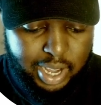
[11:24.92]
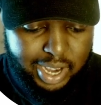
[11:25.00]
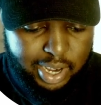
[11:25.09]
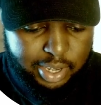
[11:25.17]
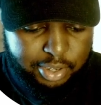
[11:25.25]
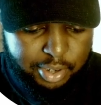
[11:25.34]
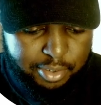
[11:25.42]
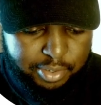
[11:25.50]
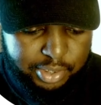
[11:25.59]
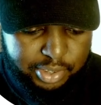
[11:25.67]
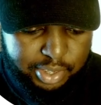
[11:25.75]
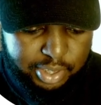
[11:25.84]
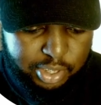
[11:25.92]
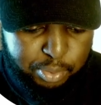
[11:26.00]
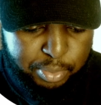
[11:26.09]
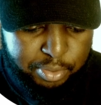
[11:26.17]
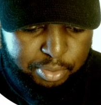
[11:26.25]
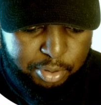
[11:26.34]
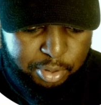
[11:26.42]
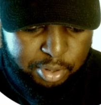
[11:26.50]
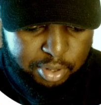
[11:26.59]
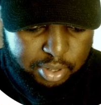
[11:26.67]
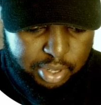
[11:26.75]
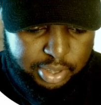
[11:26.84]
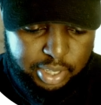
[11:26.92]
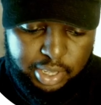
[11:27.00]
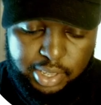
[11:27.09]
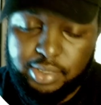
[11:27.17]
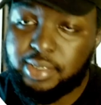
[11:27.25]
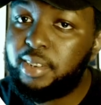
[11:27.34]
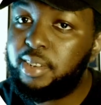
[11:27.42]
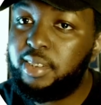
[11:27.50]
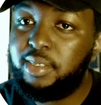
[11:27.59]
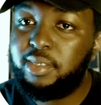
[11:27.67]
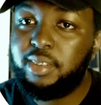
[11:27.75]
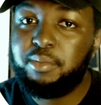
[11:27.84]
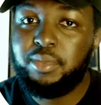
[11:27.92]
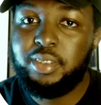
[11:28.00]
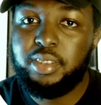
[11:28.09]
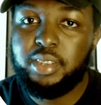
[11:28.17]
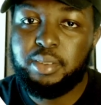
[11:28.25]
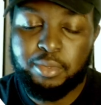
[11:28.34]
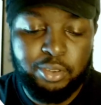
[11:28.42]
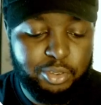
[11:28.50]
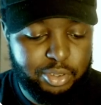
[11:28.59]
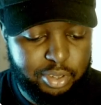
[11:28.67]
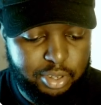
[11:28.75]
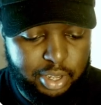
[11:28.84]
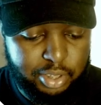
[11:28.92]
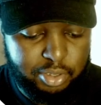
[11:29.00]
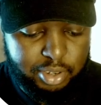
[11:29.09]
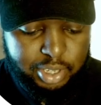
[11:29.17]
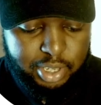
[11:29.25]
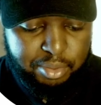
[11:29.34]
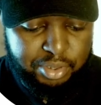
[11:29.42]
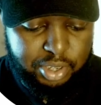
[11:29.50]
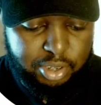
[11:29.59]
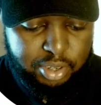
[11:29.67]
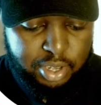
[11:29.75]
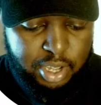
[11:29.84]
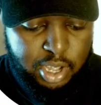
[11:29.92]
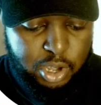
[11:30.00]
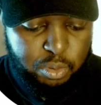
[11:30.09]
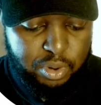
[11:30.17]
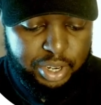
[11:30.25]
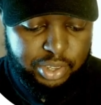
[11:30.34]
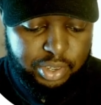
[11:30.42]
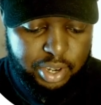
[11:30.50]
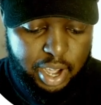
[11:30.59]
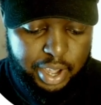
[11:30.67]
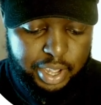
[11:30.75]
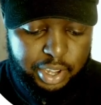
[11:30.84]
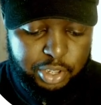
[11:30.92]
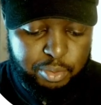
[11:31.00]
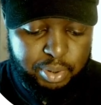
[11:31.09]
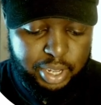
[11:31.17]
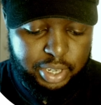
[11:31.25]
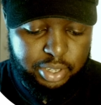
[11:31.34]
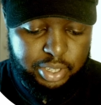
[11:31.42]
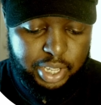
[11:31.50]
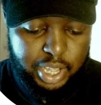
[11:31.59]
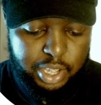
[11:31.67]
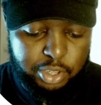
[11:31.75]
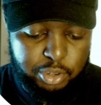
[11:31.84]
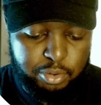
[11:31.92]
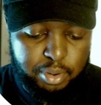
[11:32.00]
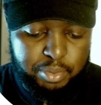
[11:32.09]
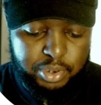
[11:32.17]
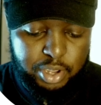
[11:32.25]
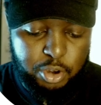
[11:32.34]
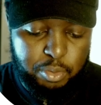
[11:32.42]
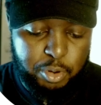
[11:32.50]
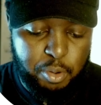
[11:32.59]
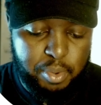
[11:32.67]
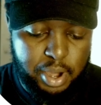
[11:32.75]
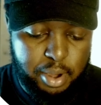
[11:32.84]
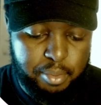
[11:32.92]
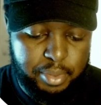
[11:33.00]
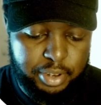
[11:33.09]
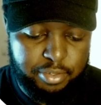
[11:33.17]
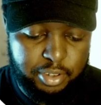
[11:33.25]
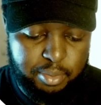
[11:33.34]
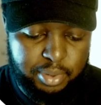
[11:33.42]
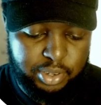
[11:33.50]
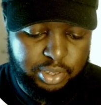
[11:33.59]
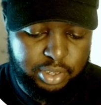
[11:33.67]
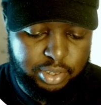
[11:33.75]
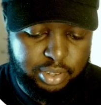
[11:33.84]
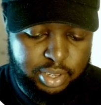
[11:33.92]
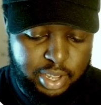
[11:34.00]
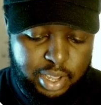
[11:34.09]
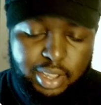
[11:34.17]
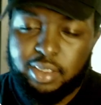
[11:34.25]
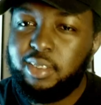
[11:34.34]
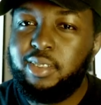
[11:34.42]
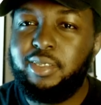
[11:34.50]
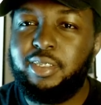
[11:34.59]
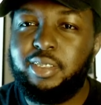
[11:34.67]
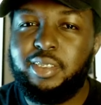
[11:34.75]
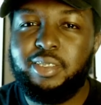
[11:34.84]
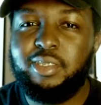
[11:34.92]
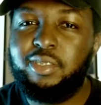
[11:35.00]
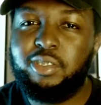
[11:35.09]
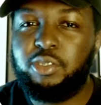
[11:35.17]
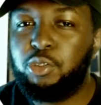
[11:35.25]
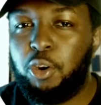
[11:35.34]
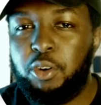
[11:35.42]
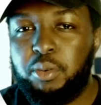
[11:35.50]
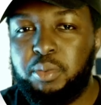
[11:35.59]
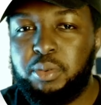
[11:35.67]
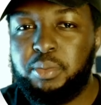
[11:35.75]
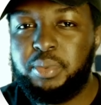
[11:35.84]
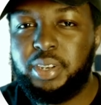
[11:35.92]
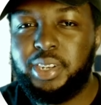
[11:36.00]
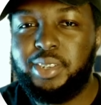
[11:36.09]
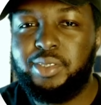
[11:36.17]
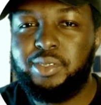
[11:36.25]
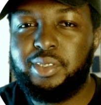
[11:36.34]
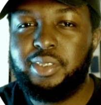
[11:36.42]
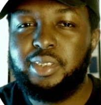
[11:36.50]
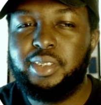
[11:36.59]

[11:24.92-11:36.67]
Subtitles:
I don't know if he sent this before. I think he sent me emails like 3 times now. One, he said, hi, are you planning to get a new website or mobile app made for your business? This is just horrible, because